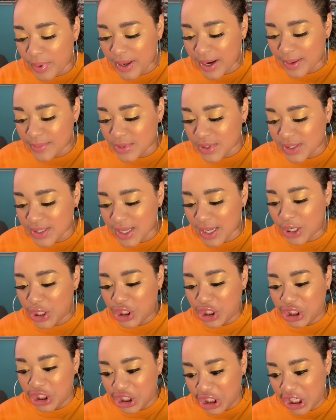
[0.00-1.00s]
but i'm just like
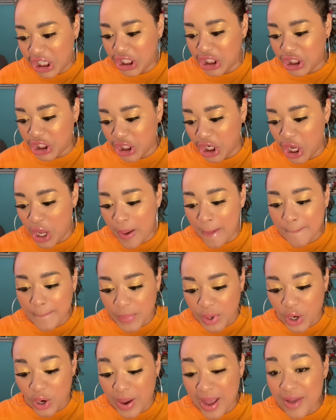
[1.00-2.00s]
sheesh
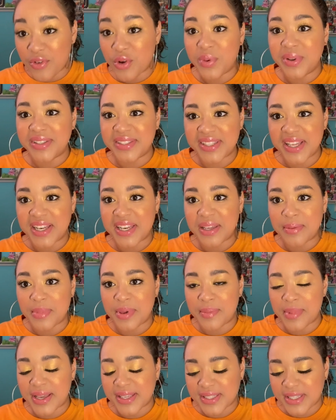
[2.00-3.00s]
bro everyone's sending
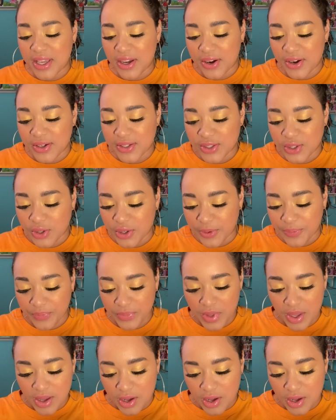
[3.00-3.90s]
me mascaras or